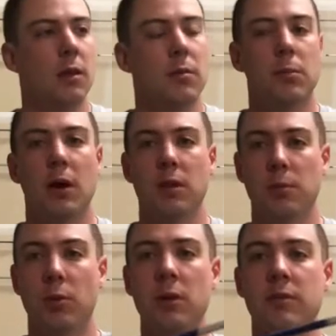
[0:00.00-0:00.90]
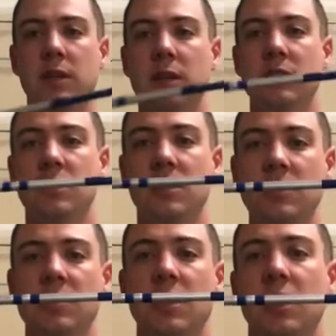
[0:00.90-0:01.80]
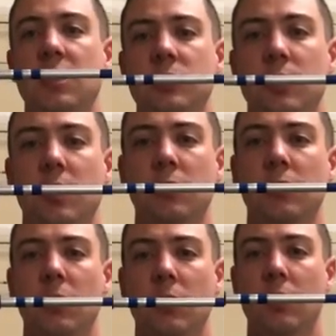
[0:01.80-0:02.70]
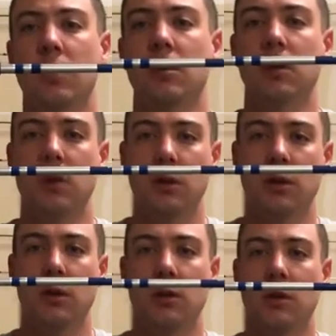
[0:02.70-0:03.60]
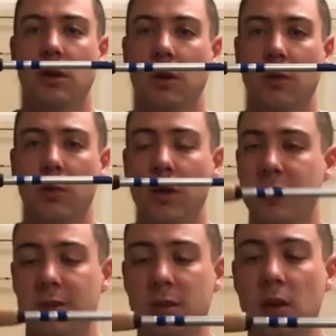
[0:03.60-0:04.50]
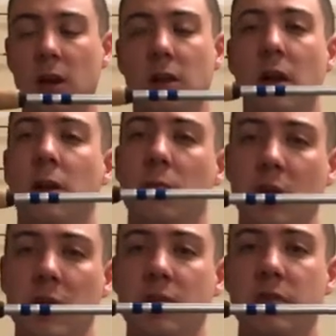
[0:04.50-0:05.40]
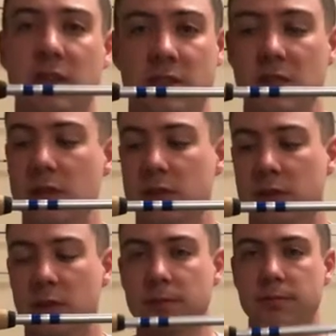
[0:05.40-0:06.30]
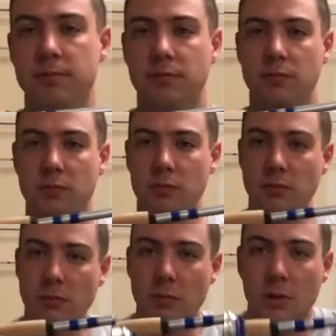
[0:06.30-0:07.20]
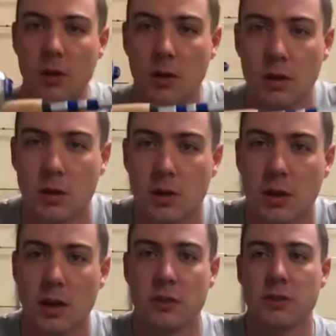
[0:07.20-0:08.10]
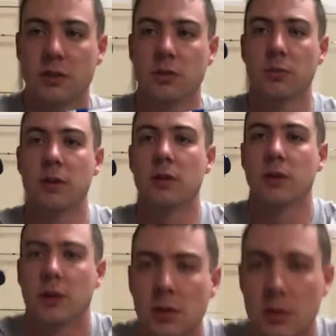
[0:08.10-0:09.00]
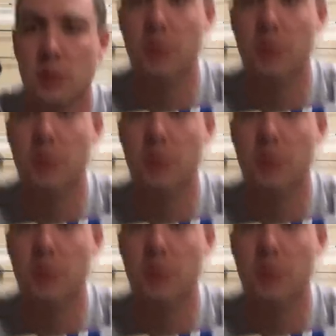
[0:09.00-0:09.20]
But the point of it is, this is going to get you out on the water with not a lot of money invested into it. Okay, let's look at the reel here a little bit,